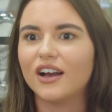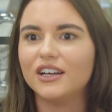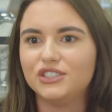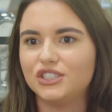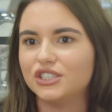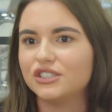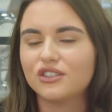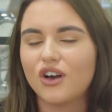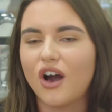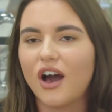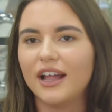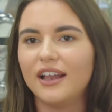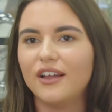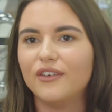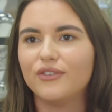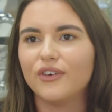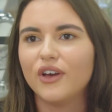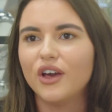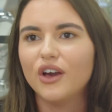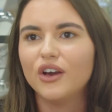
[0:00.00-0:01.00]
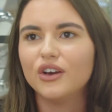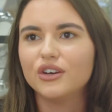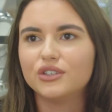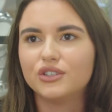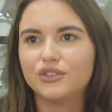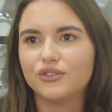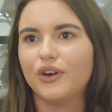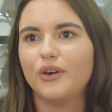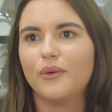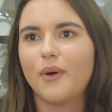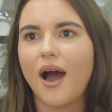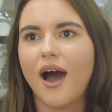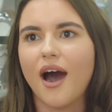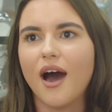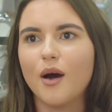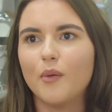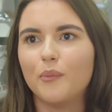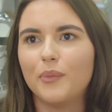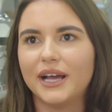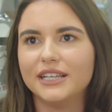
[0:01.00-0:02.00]
I just kind of grew
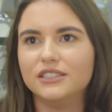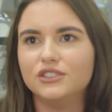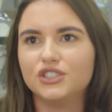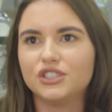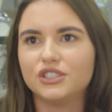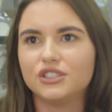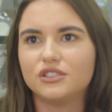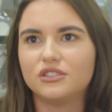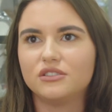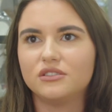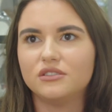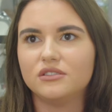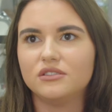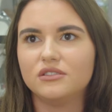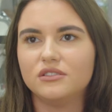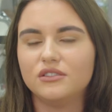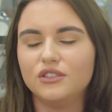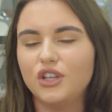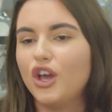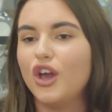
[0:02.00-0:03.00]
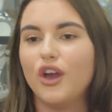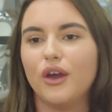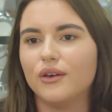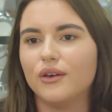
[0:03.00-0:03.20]
up and just no.